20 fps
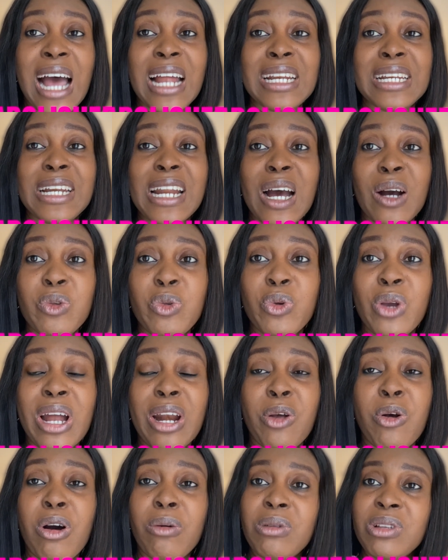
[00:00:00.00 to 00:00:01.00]
and now you
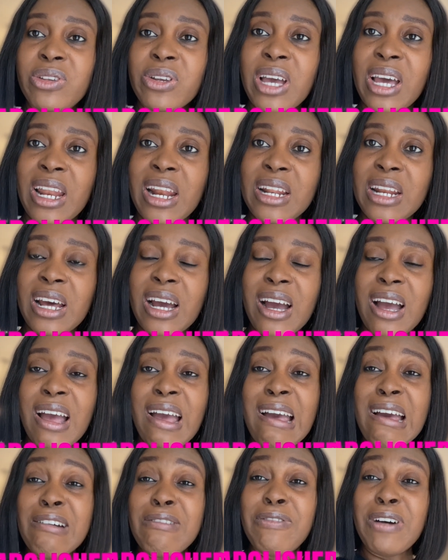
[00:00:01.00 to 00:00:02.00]
can come into Canada,
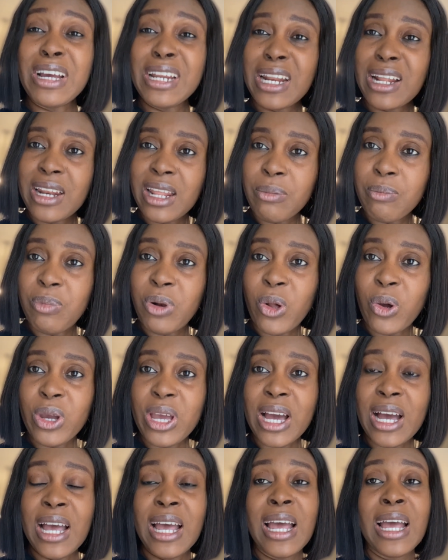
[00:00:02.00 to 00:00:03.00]
find an
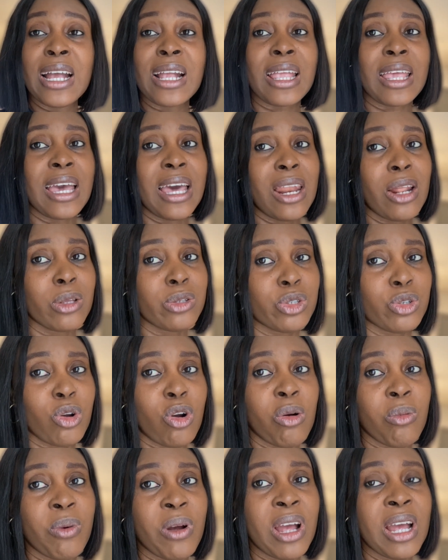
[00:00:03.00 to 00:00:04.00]
employer, get a
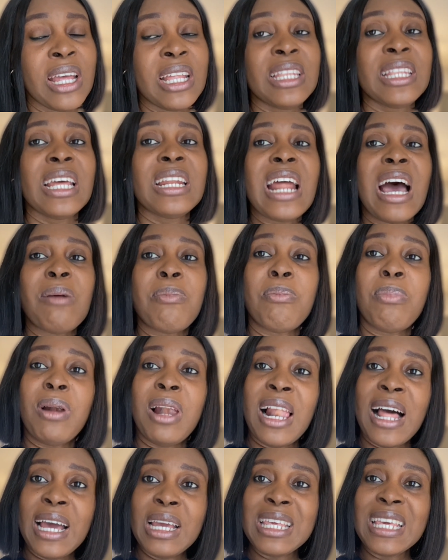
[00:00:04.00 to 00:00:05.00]
job, then
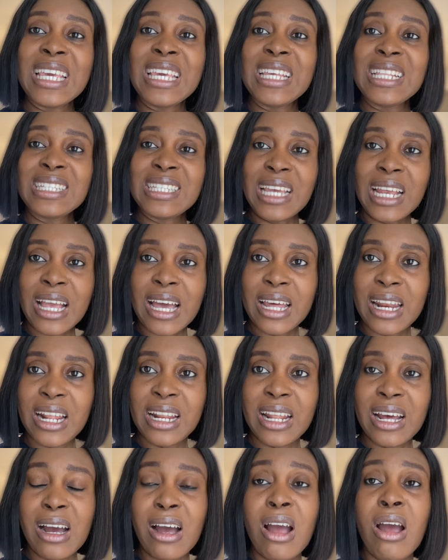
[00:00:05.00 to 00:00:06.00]
apply inside
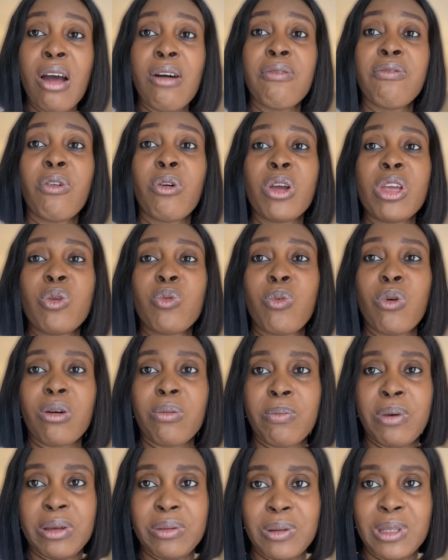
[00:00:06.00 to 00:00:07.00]
Canada for a
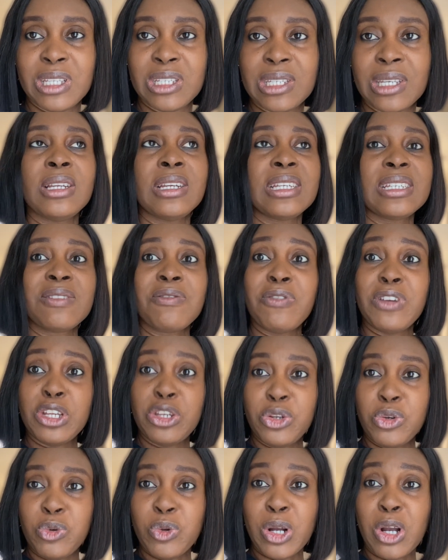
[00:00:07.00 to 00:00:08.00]
work permit. In this
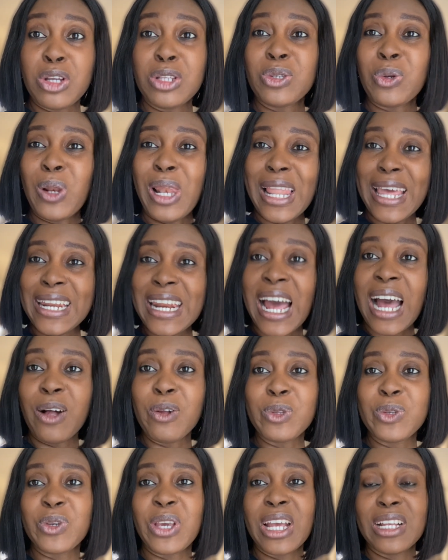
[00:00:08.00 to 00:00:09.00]
video, you're going to learn
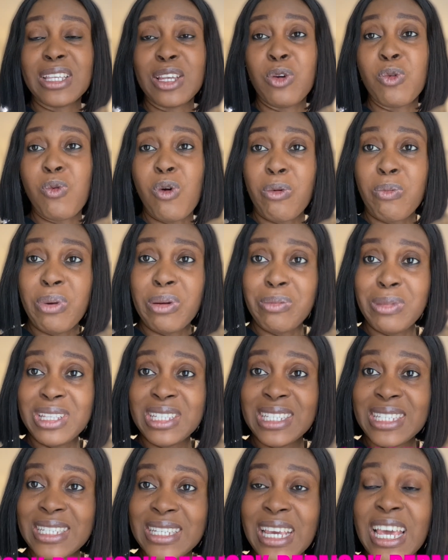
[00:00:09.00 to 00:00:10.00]
how to get a work
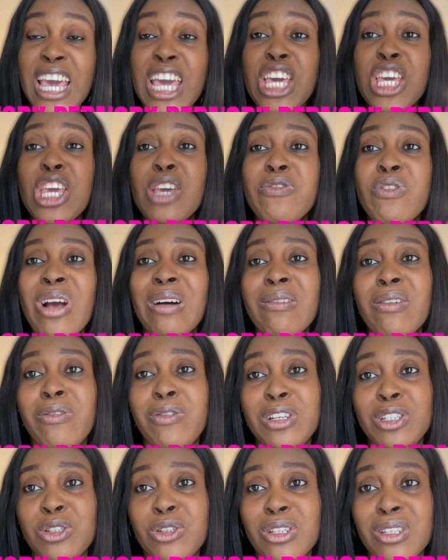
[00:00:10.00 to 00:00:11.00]
permit if you have a
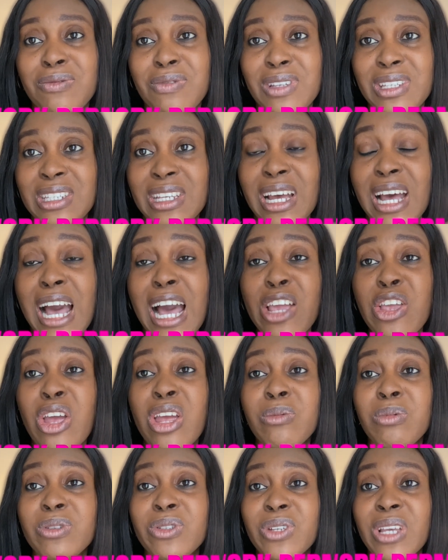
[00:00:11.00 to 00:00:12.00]
visitor's visa and
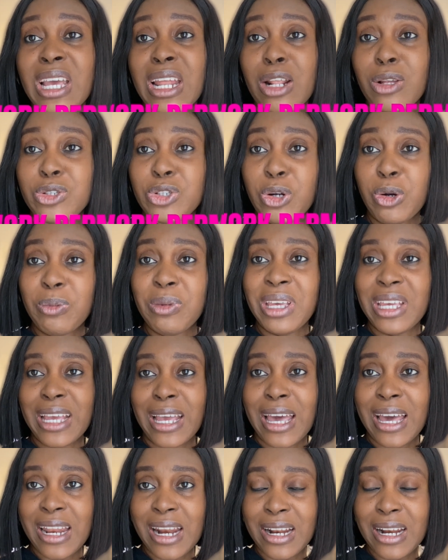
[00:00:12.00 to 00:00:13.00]
you're able to get a job
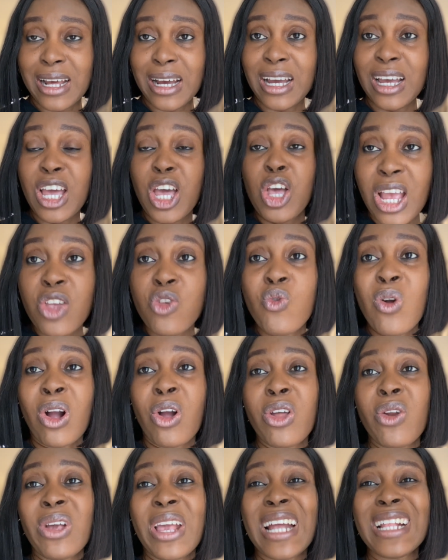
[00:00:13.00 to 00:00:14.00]
in Canada. You're
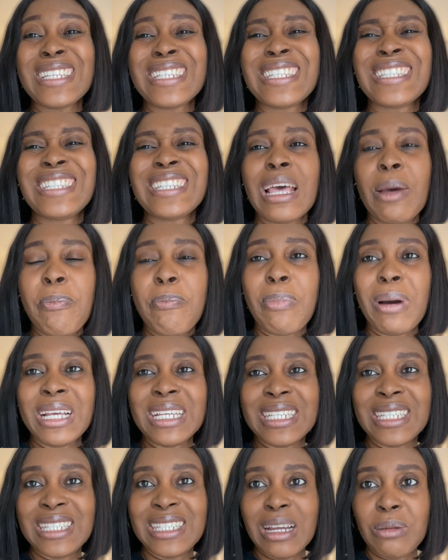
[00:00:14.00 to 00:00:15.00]
going to get
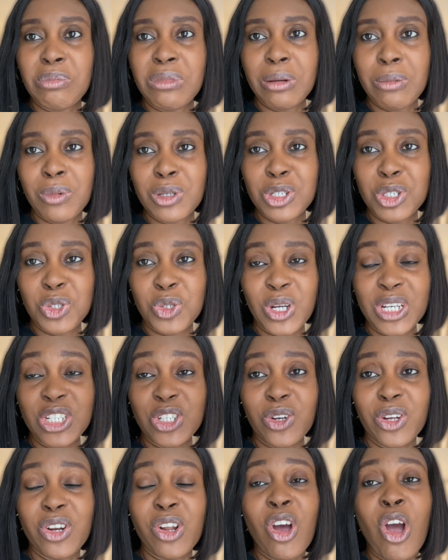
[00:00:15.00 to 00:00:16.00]
step-by-step
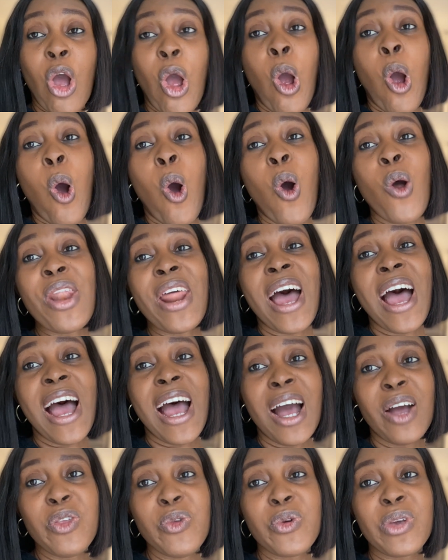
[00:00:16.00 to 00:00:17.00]
demonstration on
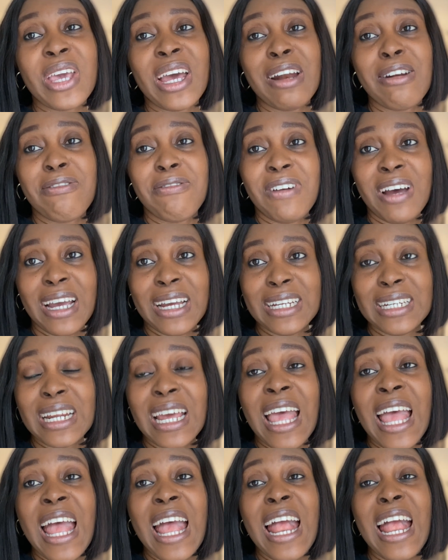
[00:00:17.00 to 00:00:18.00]
how you can
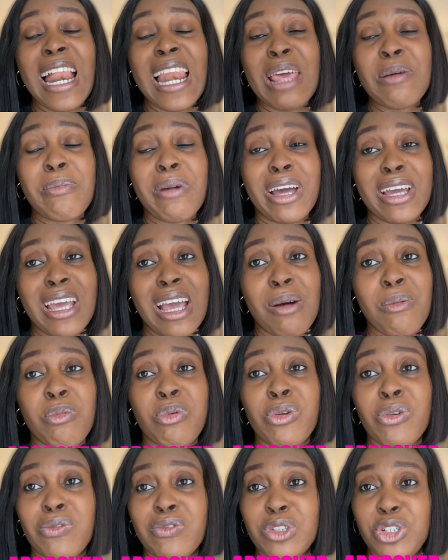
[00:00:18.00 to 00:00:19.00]
find LMIA
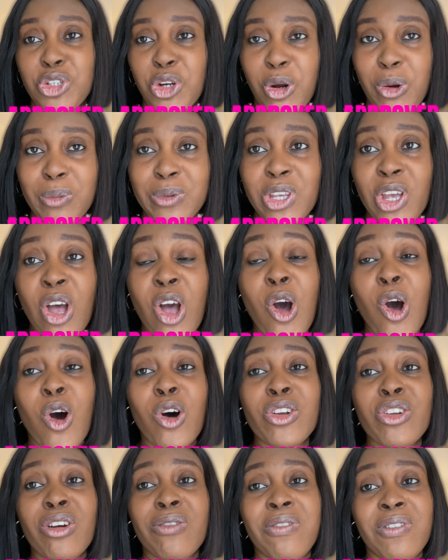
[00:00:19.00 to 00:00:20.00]
approved jobs
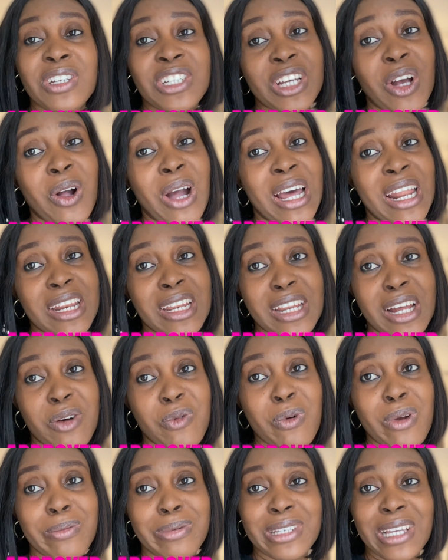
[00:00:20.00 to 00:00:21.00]
on the official
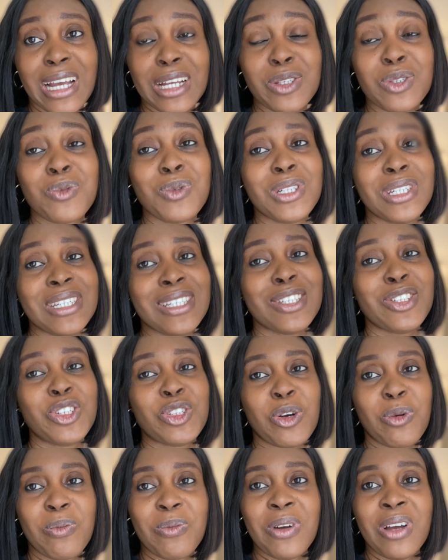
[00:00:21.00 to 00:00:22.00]
Canadian website, which is
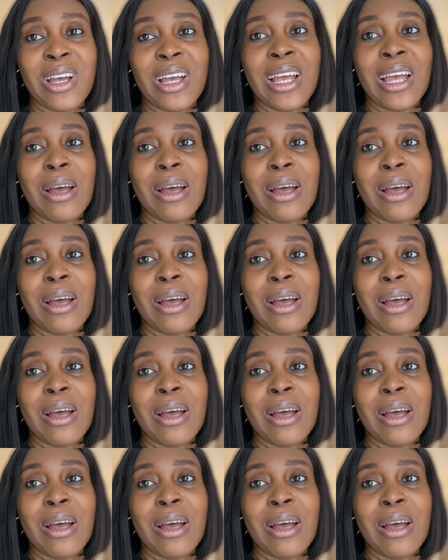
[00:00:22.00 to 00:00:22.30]
Job